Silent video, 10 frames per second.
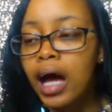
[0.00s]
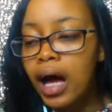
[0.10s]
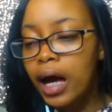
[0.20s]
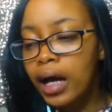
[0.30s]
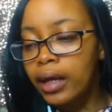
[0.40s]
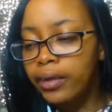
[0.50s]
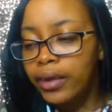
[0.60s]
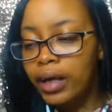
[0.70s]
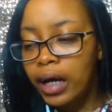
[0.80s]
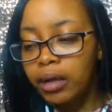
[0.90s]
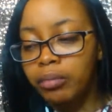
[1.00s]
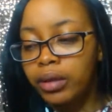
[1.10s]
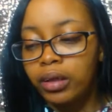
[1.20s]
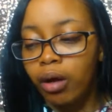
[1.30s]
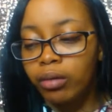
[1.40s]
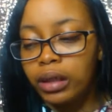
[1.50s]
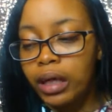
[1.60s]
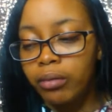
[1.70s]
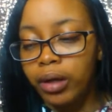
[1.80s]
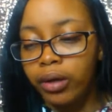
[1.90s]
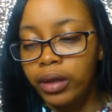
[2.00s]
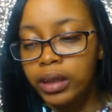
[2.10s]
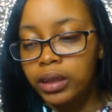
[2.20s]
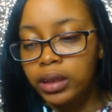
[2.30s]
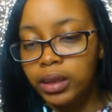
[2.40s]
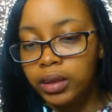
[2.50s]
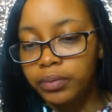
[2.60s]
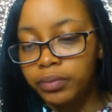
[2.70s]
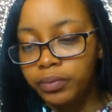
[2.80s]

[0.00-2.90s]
I think I completed only day one on this.